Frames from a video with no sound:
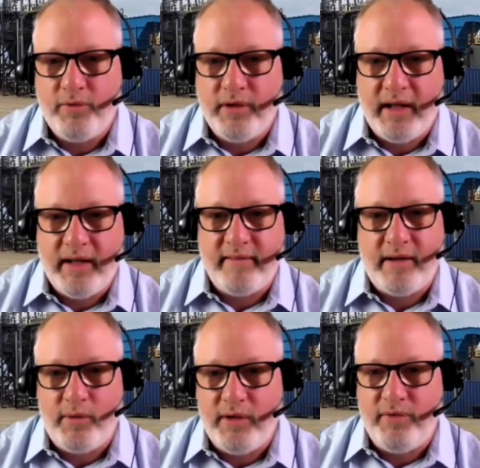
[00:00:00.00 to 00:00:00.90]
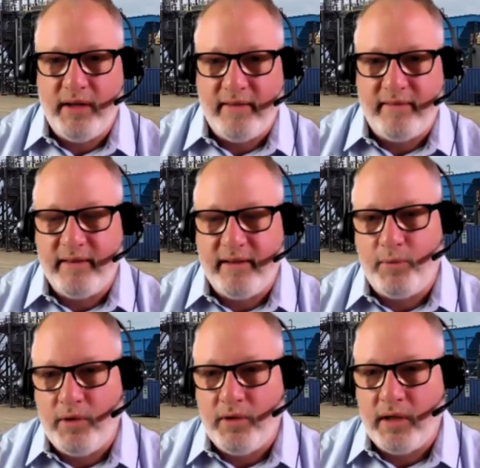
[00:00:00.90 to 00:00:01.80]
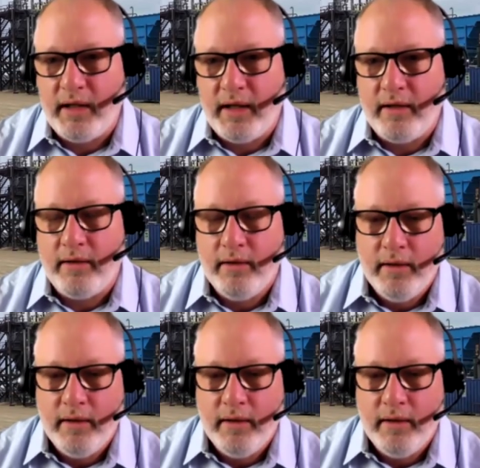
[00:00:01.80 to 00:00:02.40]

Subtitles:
financing, refinancing that we're looking at,